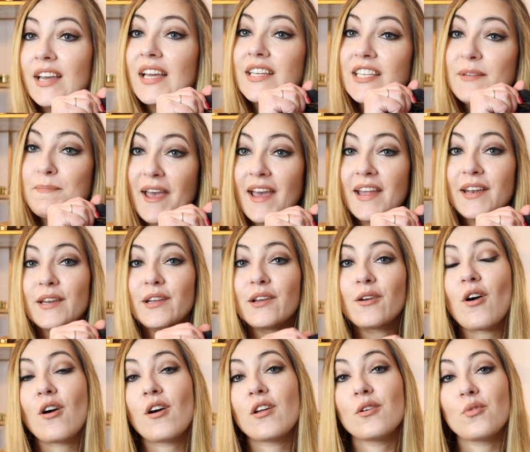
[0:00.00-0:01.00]
depending
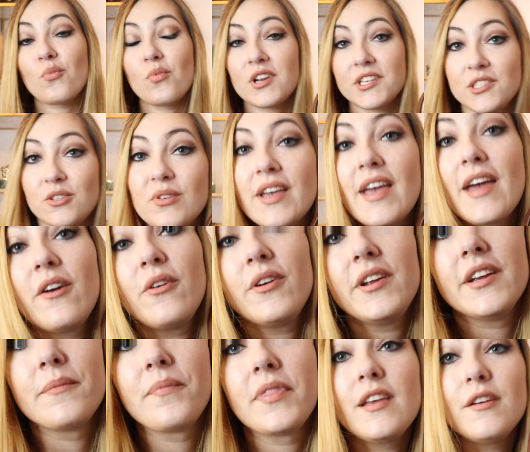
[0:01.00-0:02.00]
on what you
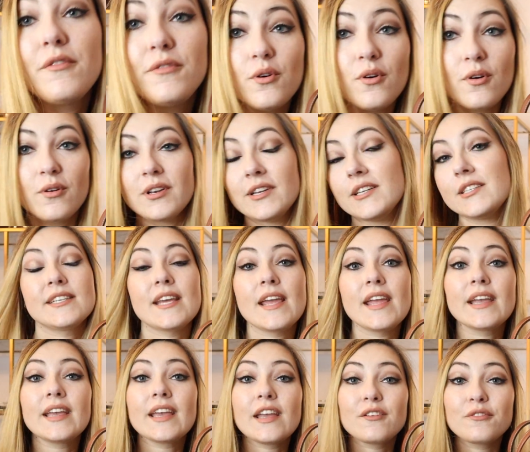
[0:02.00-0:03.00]
carry. If you only
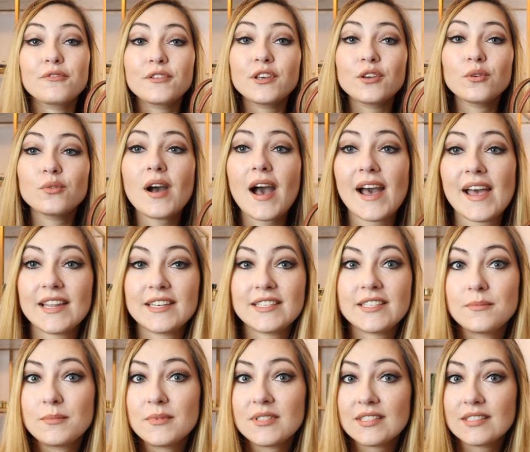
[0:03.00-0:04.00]
take a few
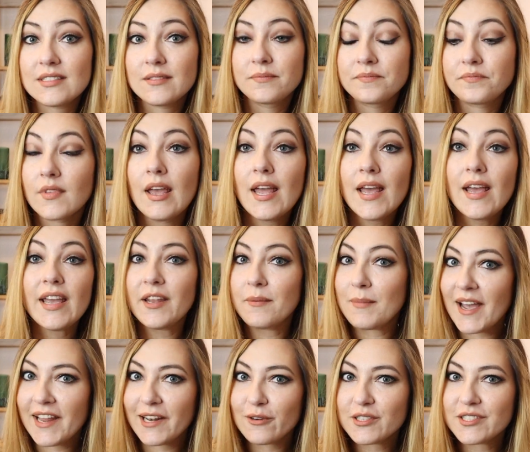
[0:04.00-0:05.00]
items, it
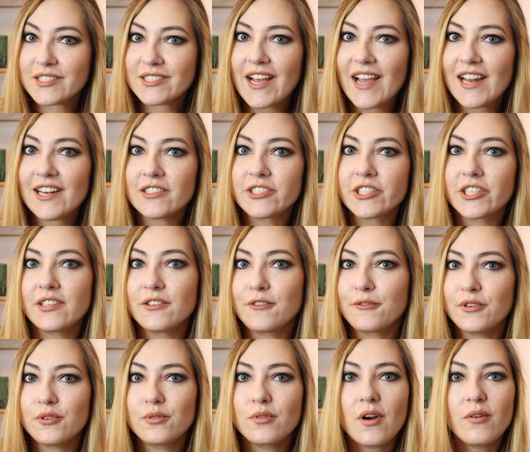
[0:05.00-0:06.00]
might look stylish if
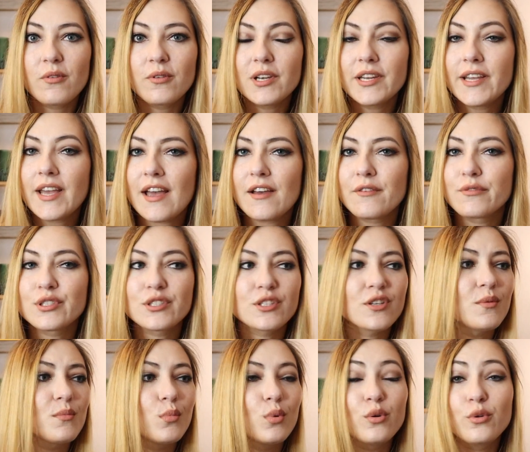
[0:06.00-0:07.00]
you only have
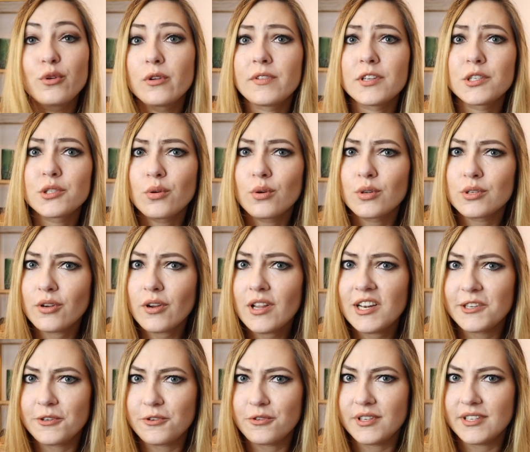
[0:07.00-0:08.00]
some Louis Vuitton
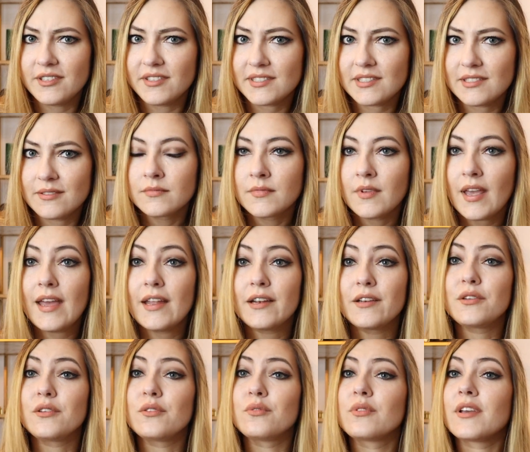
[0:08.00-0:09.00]
toiletries and
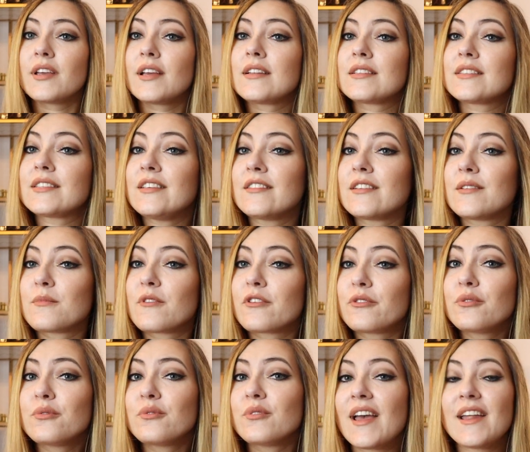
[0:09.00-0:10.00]
you can see them
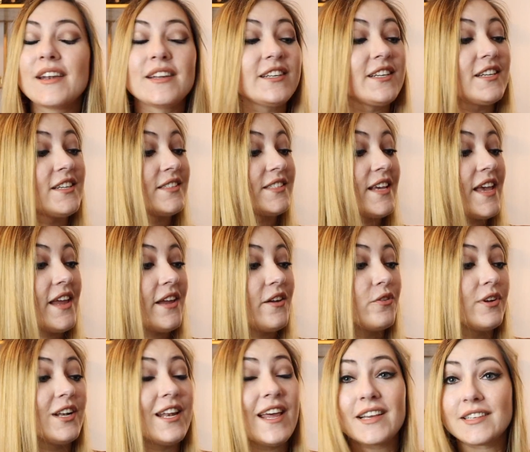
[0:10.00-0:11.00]
through and it is a
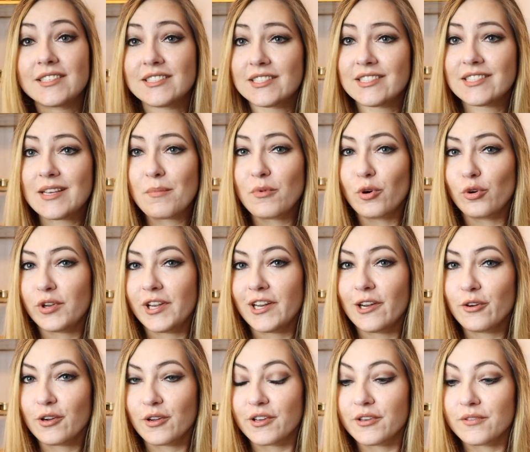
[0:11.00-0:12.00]
relaxed summery
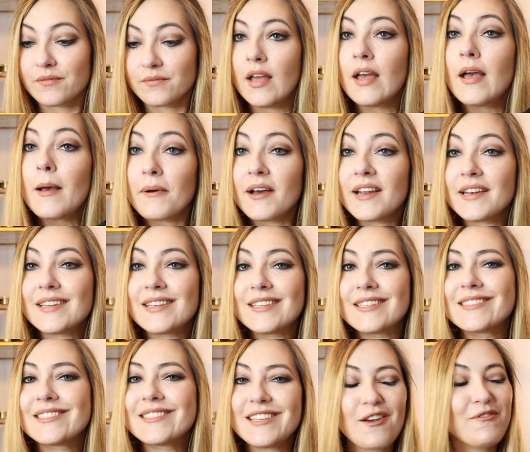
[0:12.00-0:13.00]
look. But
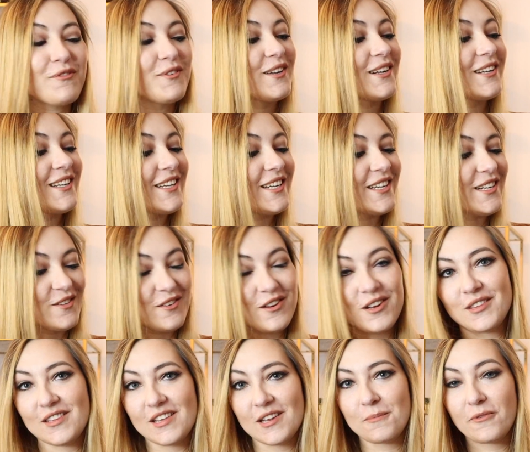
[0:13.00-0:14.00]
it's definitely
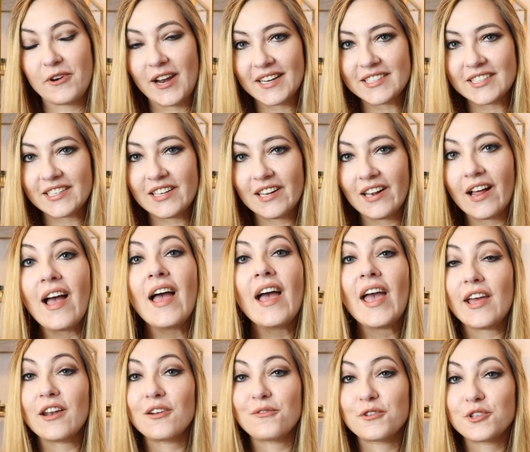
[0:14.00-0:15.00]
not that practical,
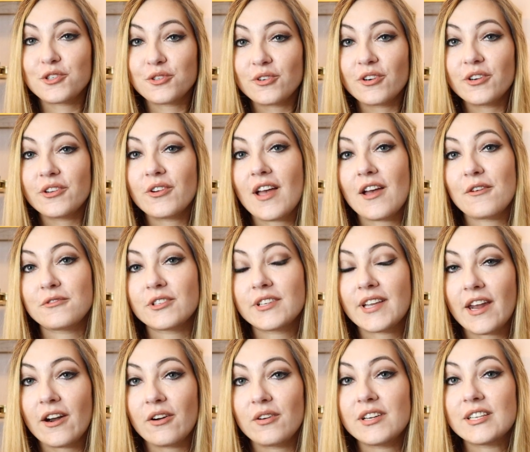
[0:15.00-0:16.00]
and for sure you have to
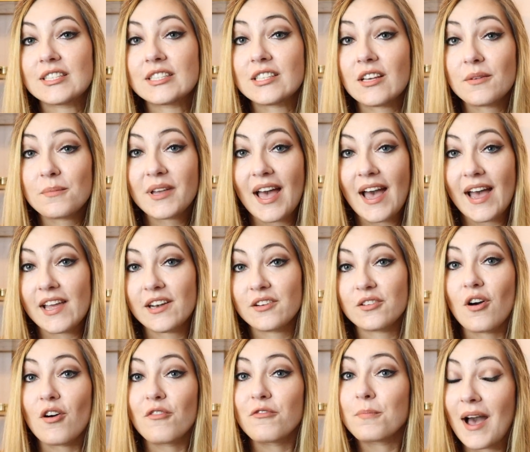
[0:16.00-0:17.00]
carry some kind
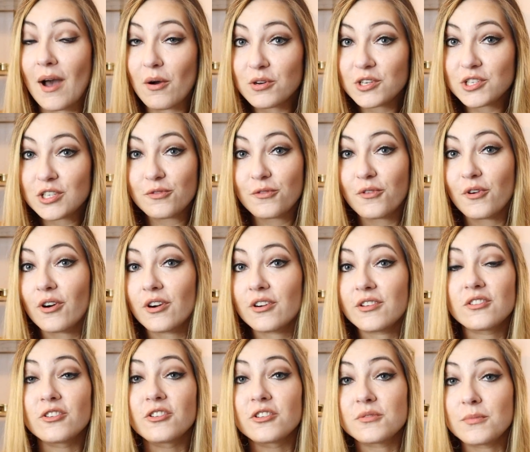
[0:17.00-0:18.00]
of pouch for
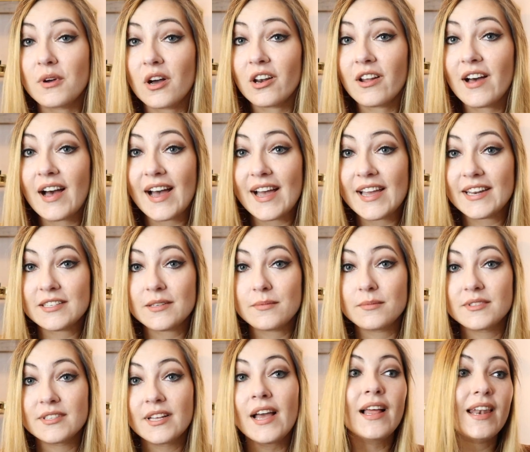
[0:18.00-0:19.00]
your smaller
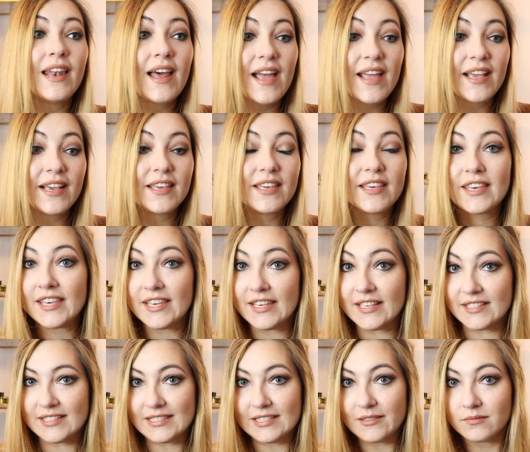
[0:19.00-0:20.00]
items like
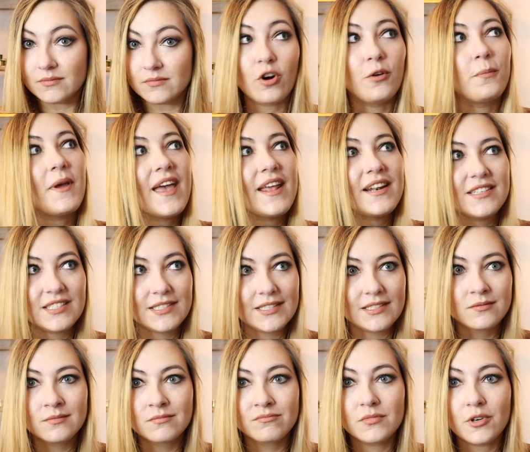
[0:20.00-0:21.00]
keys or pens
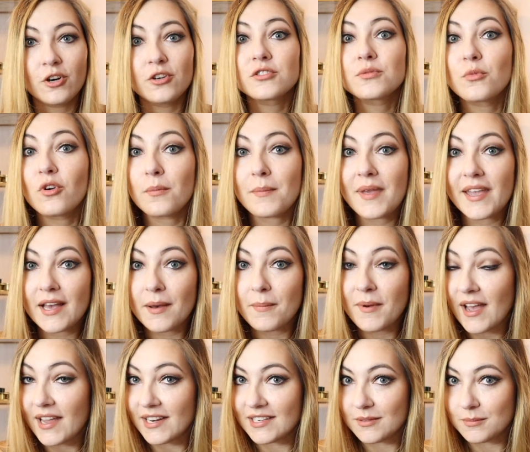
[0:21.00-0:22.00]
or small makeup
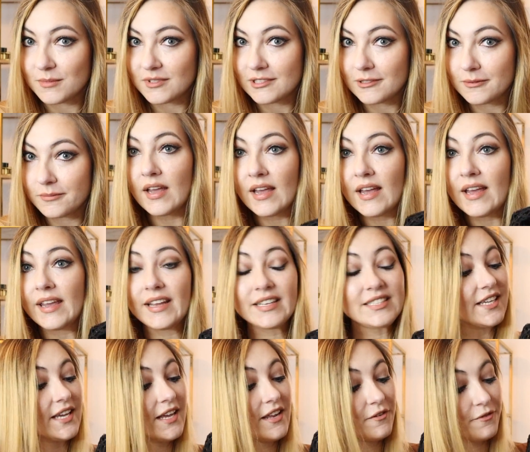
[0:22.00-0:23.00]
items. It
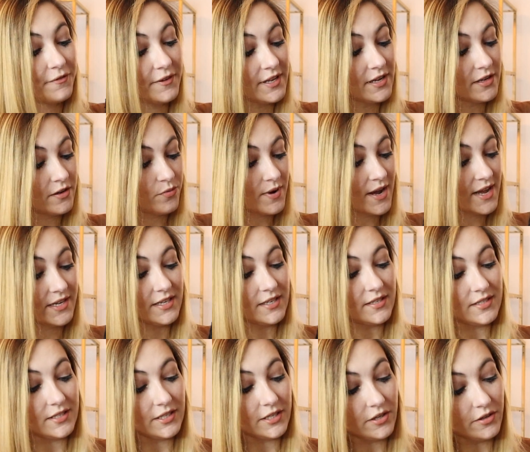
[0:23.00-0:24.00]
can feel quite
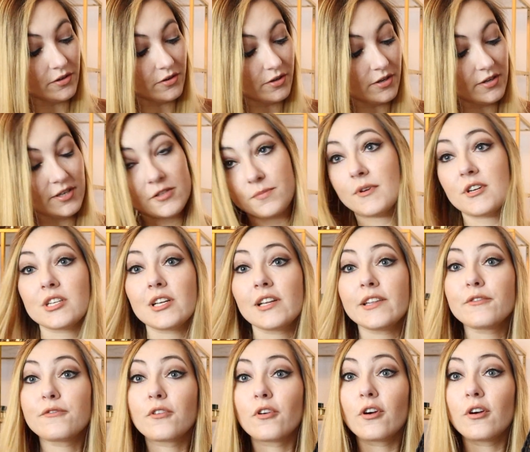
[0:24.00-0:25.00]
insecure, especially
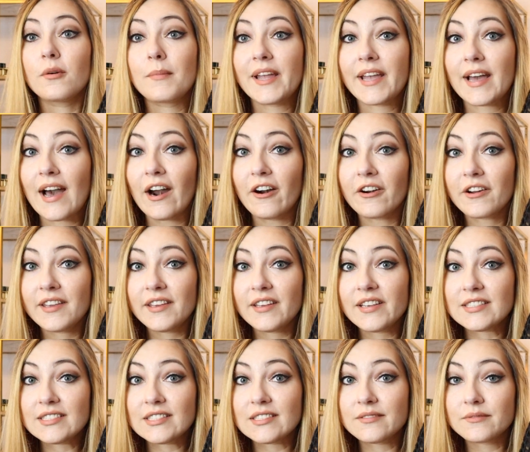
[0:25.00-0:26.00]
for my car
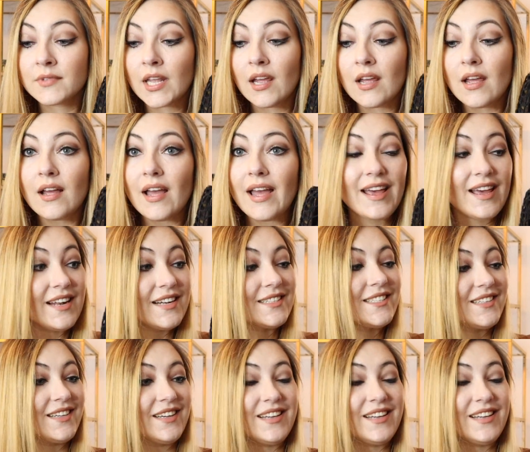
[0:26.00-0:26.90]
keys, and